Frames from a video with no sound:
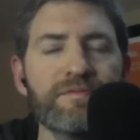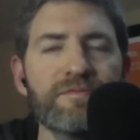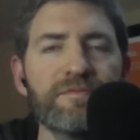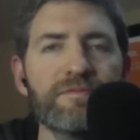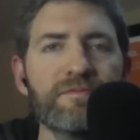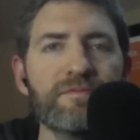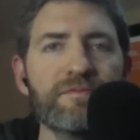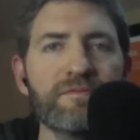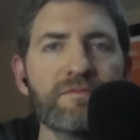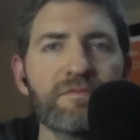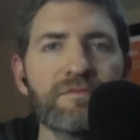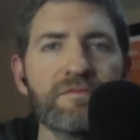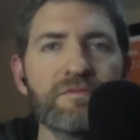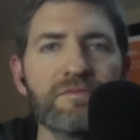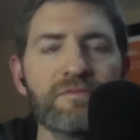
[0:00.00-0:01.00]

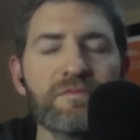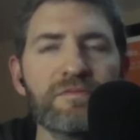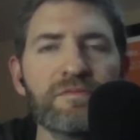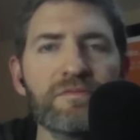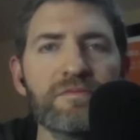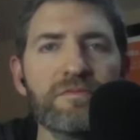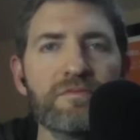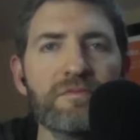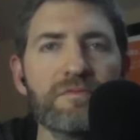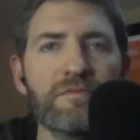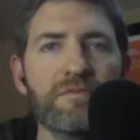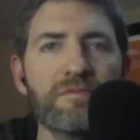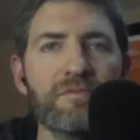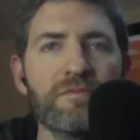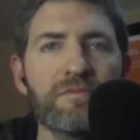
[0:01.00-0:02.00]

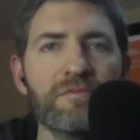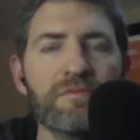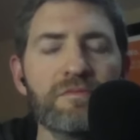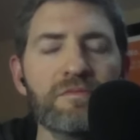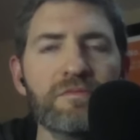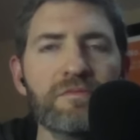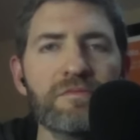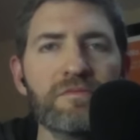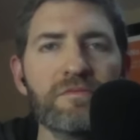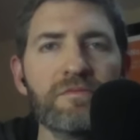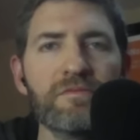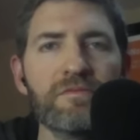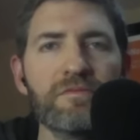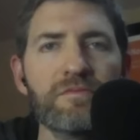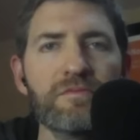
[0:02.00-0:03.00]

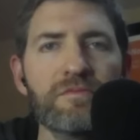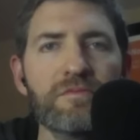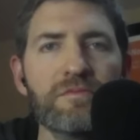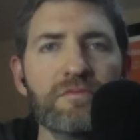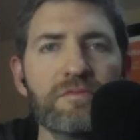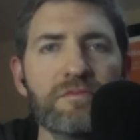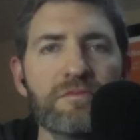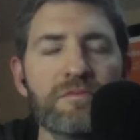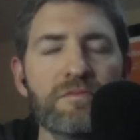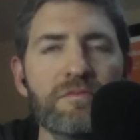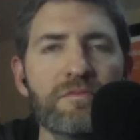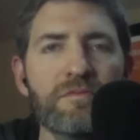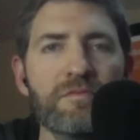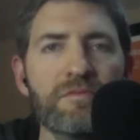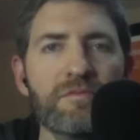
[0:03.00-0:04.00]

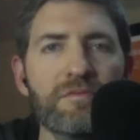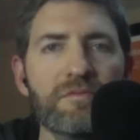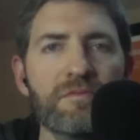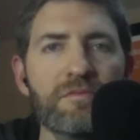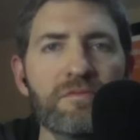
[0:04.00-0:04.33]
This person isn't speaking.